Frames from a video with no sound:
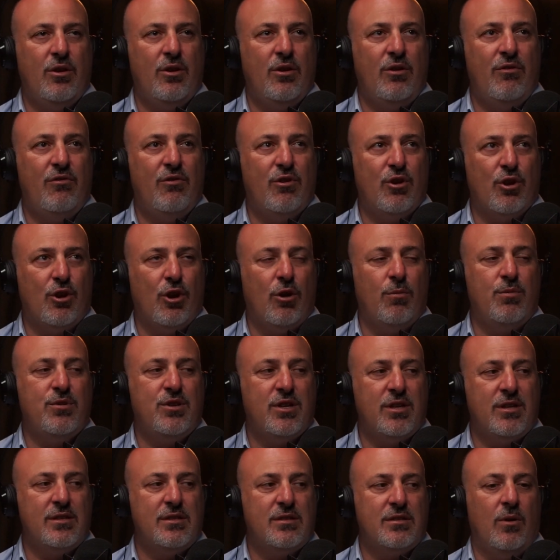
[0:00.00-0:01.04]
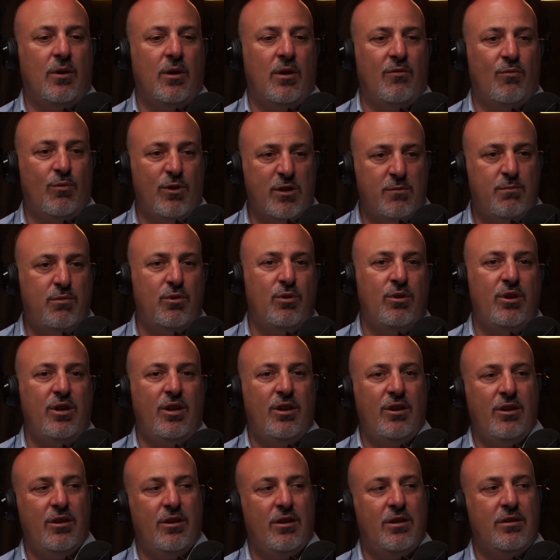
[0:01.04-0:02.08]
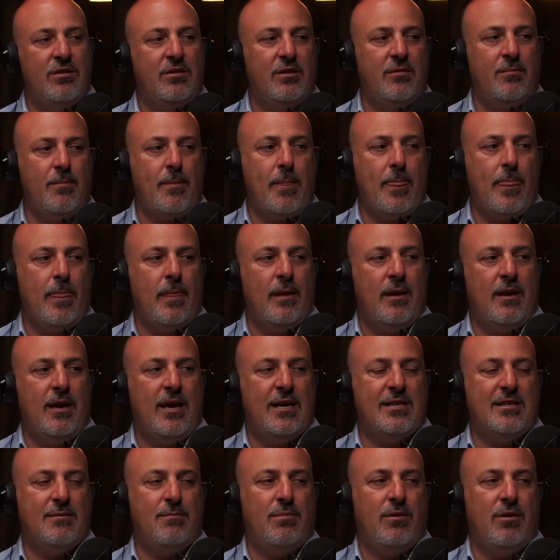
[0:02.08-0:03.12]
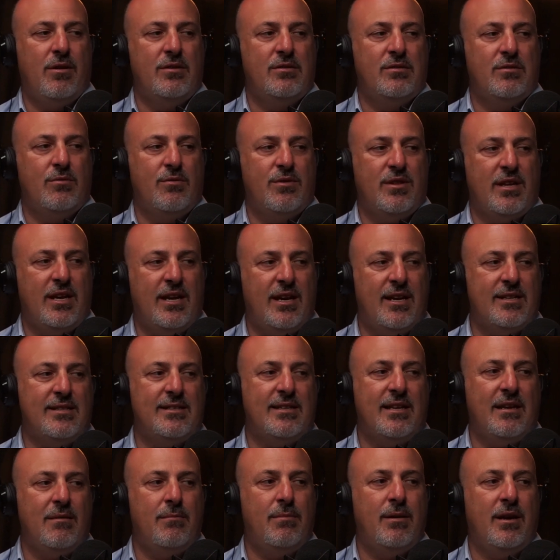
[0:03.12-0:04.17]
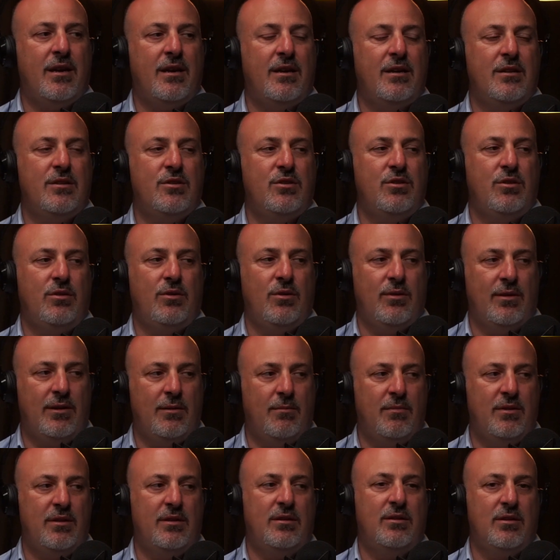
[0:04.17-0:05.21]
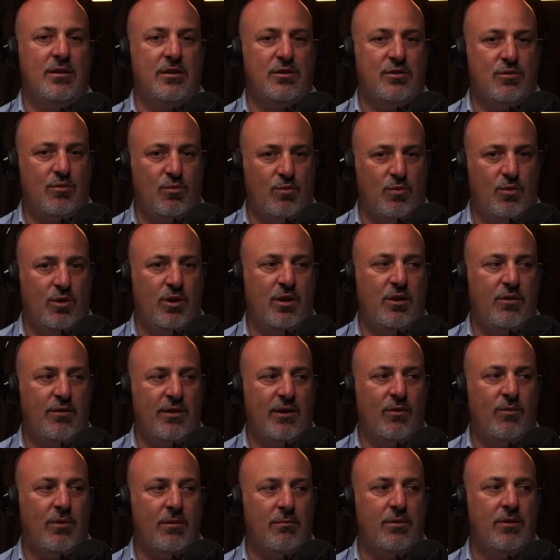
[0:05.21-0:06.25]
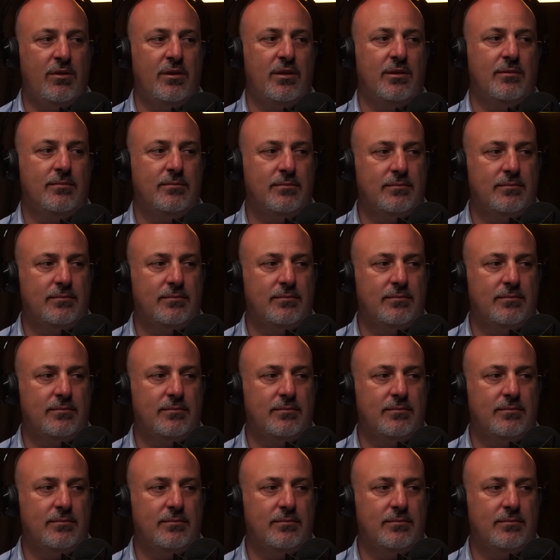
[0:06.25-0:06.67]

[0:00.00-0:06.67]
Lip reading: you've got options of which builder you can go to, as opposed to with a house land package, you're limited to just working with that one builder.